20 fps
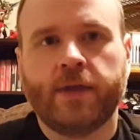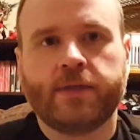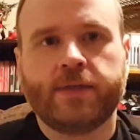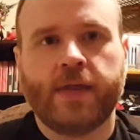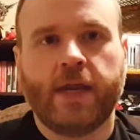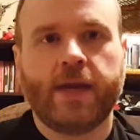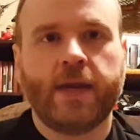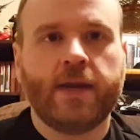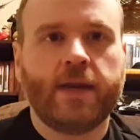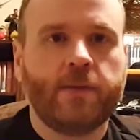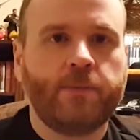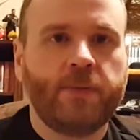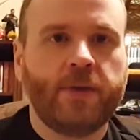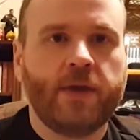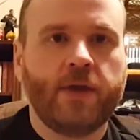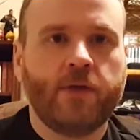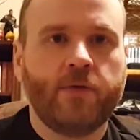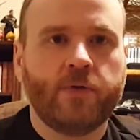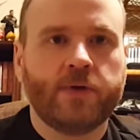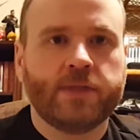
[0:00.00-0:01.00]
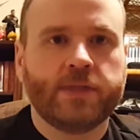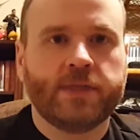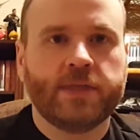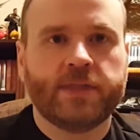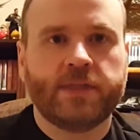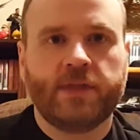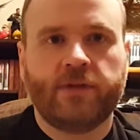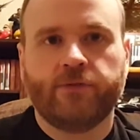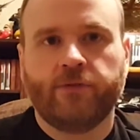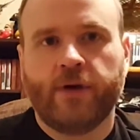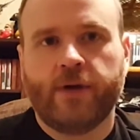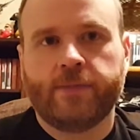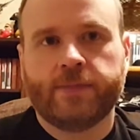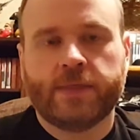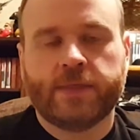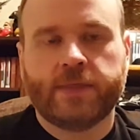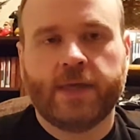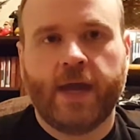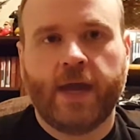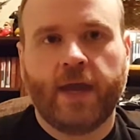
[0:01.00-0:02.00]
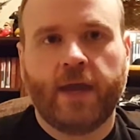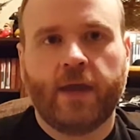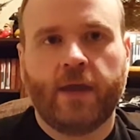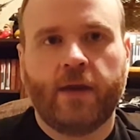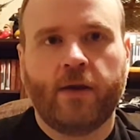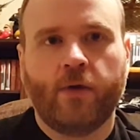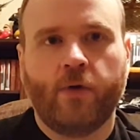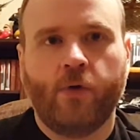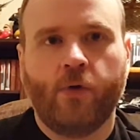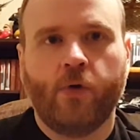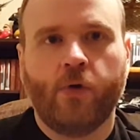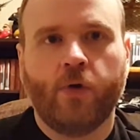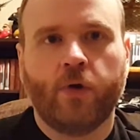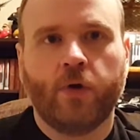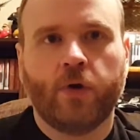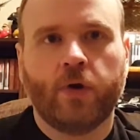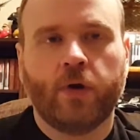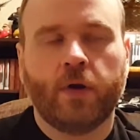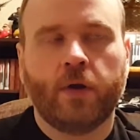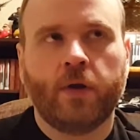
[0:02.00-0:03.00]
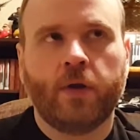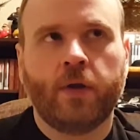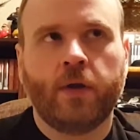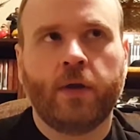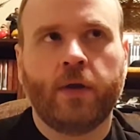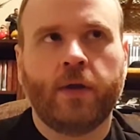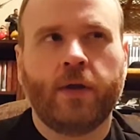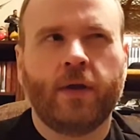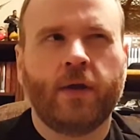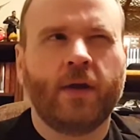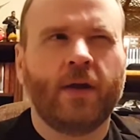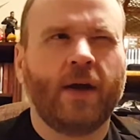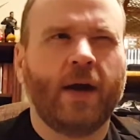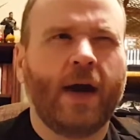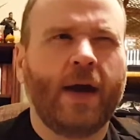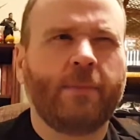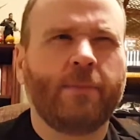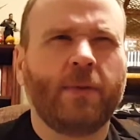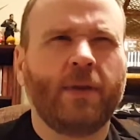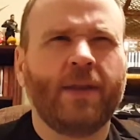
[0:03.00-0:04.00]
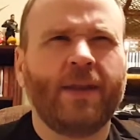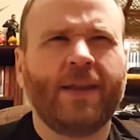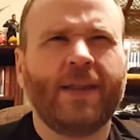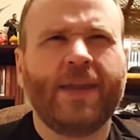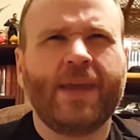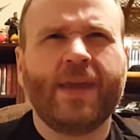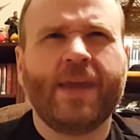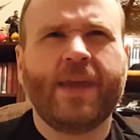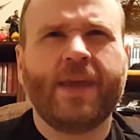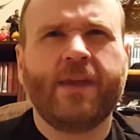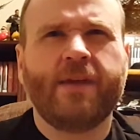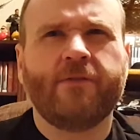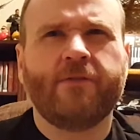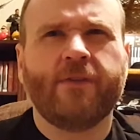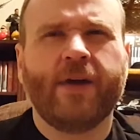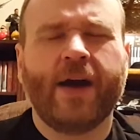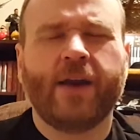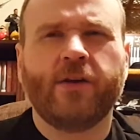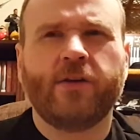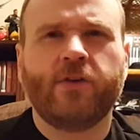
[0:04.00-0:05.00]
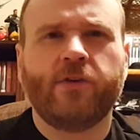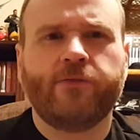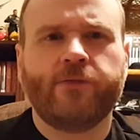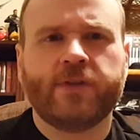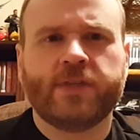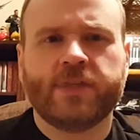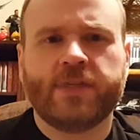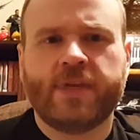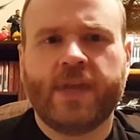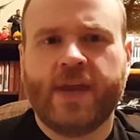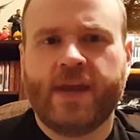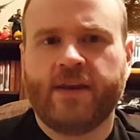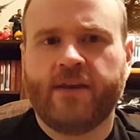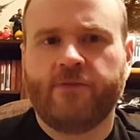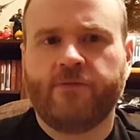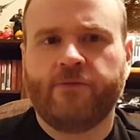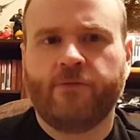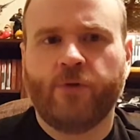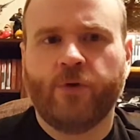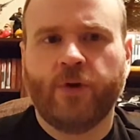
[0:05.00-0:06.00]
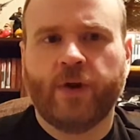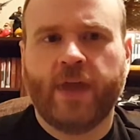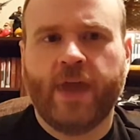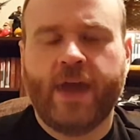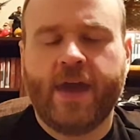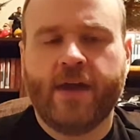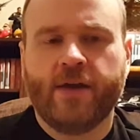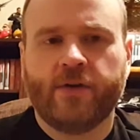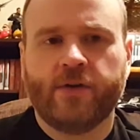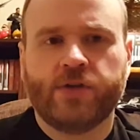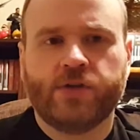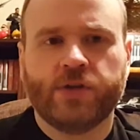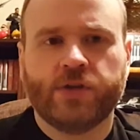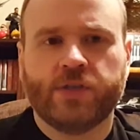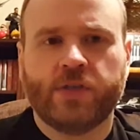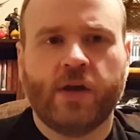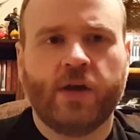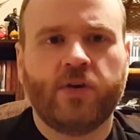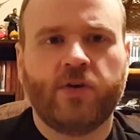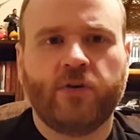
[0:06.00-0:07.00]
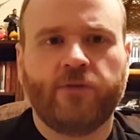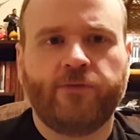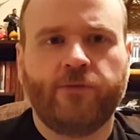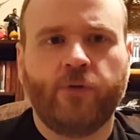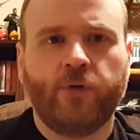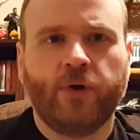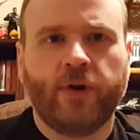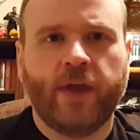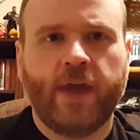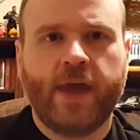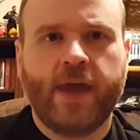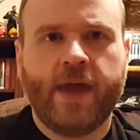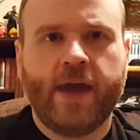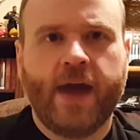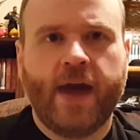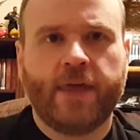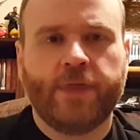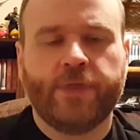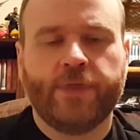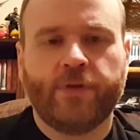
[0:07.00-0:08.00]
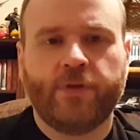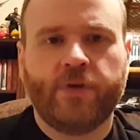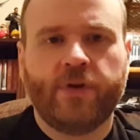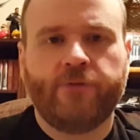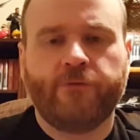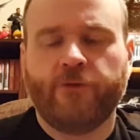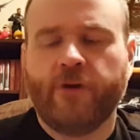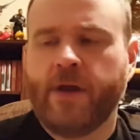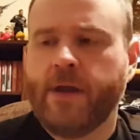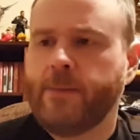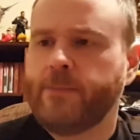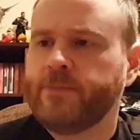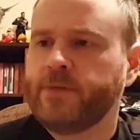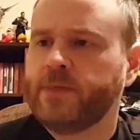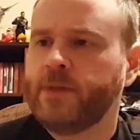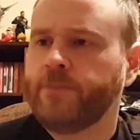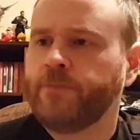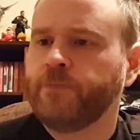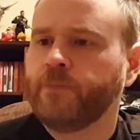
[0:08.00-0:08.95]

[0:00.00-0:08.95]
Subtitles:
1080p with 60 frames a second, or I believe, I don't know if it's native 4K or just under 4K at 30 frames.